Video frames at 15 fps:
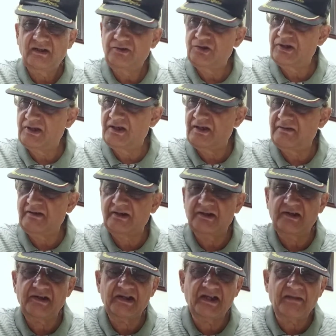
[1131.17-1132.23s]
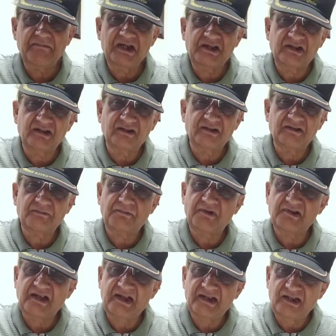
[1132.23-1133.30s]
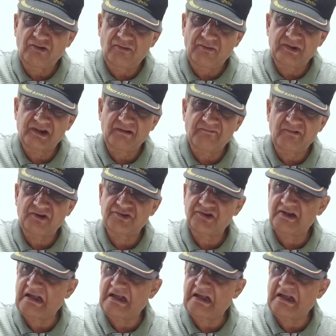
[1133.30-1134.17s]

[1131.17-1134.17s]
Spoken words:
is attending a meeting, is presiding over some function,